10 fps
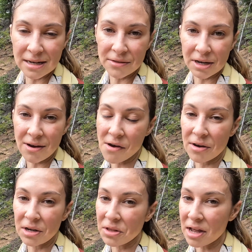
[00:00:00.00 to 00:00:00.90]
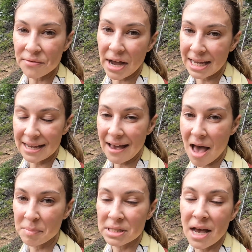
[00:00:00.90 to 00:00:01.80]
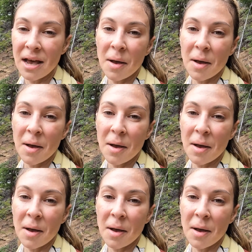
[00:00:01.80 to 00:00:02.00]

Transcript: Now there are a lot of hiking apps,